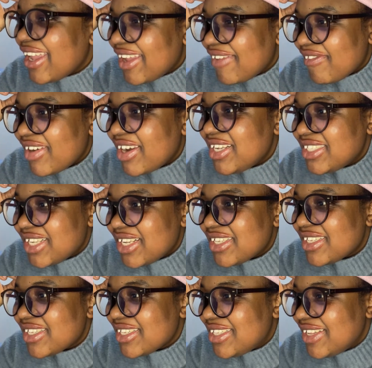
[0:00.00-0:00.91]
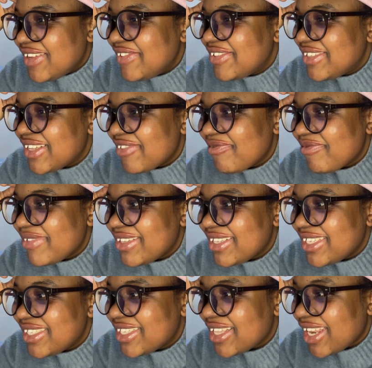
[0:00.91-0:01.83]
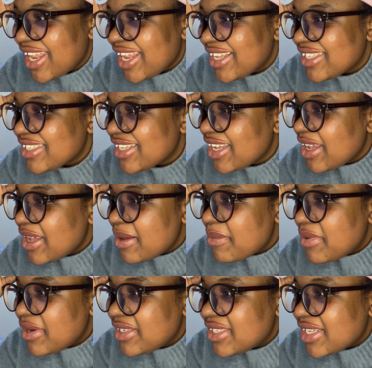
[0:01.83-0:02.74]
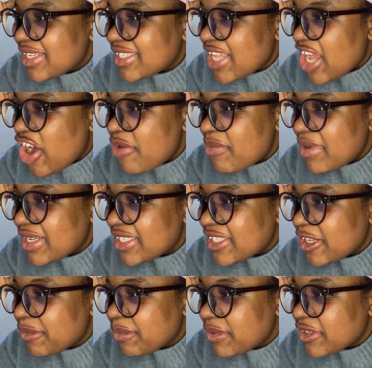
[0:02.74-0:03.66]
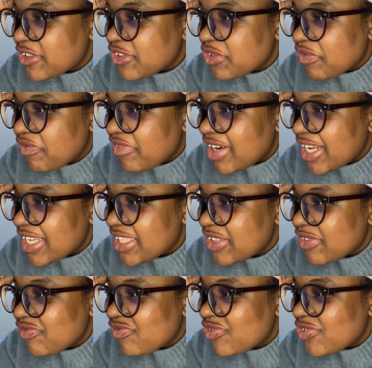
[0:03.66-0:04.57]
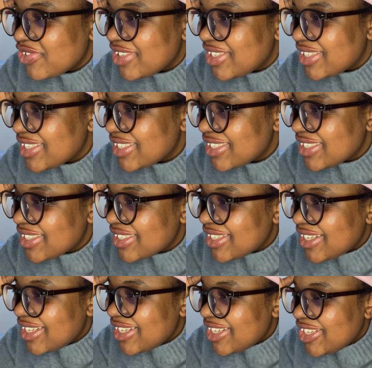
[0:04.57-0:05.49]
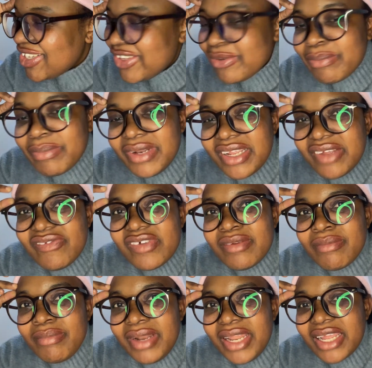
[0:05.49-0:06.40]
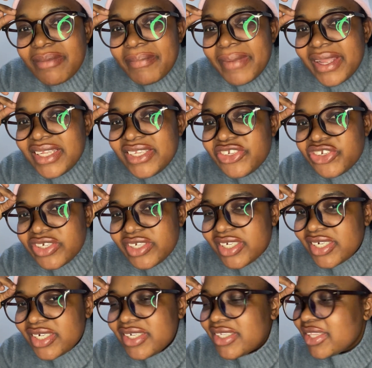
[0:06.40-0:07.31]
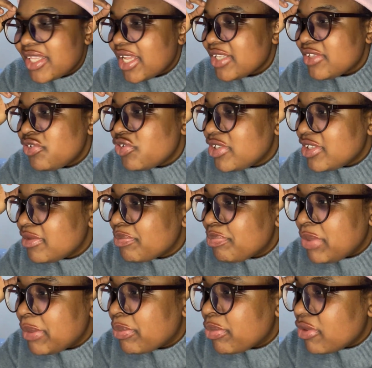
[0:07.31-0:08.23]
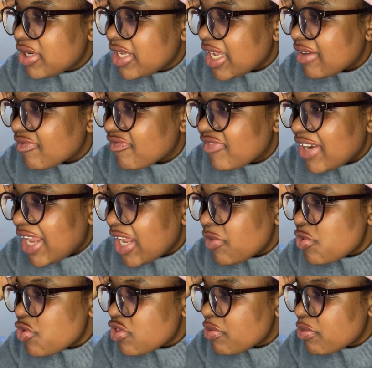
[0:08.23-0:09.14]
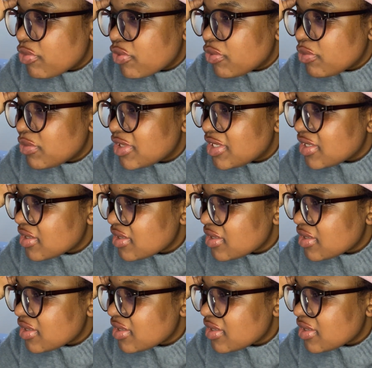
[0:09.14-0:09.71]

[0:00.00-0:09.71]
Financial systems have been digitalized. Princess, how am I supposed to fly the food? You believe in black magic that you people can fly with brooms.